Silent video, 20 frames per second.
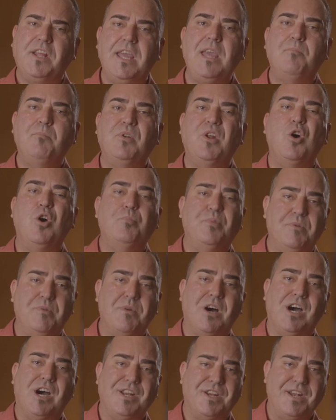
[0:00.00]
keep an open
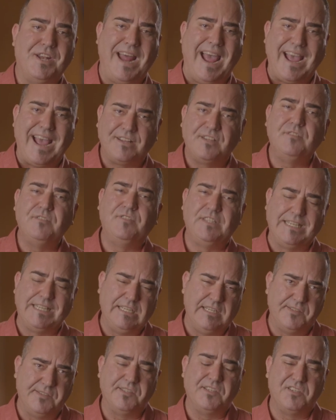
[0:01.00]
mind and actively
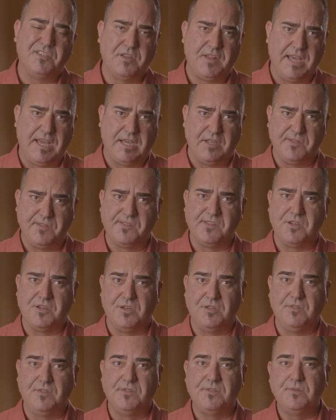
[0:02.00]
listen to their
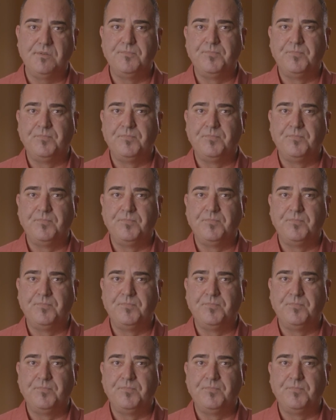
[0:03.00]
concerns.